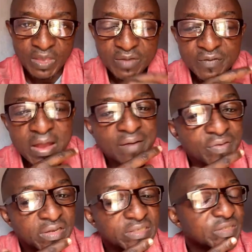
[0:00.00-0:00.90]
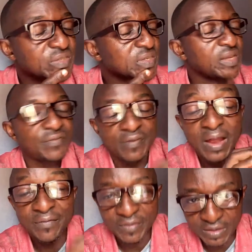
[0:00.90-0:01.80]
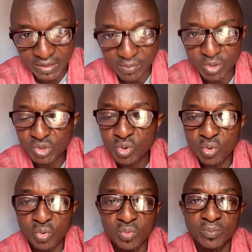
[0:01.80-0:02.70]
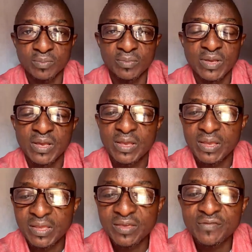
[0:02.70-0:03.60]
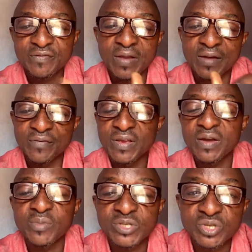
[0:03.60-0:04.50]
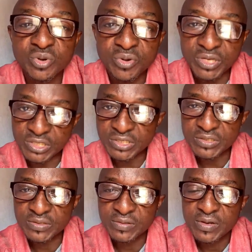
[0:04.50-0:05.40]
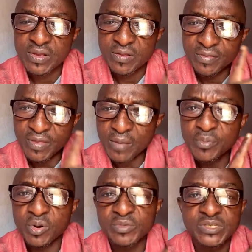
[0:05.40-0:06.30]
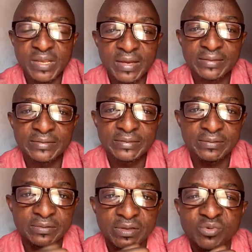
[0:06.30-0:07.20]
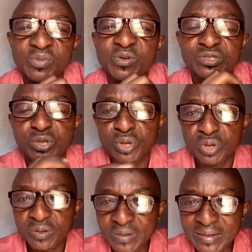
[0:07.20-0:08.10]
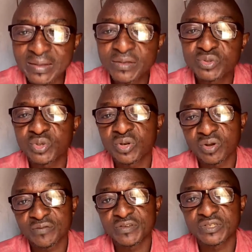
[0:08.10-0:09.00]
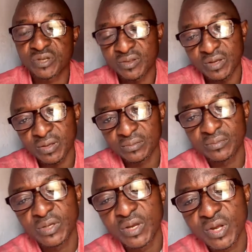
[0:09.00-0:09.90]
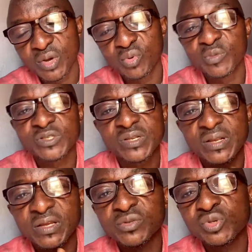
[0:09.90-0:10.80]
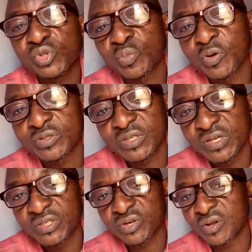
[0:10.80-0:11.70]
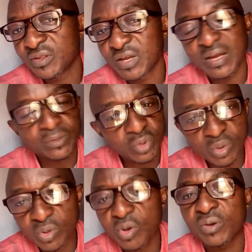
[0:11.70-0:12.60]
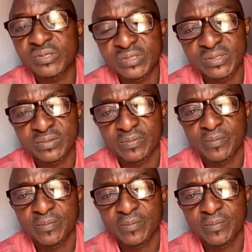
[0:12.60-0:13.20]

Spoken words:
If Africa must grow, if Africa must reach that promised land, then we must learn to love each other. We must learn to support each other at all cost.